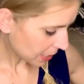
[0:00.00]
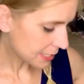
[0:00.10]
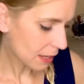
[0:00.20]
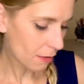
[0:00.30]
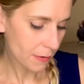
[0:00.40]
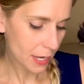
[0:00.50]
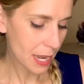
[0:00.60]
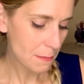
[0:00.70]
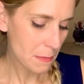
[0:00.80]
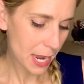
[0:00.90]
myself, and
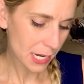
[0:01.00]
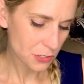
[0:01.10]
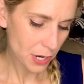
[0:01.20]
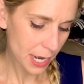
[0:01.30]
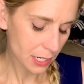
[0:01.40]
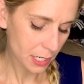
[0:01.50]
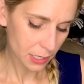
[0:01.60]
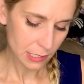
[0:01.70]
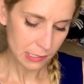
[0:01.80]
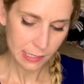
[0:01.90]
I might try to
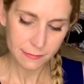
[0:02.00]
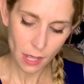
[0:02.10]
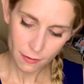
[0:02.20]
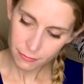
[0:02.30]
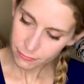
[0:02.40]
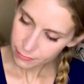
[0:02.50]
cut the sleeves off,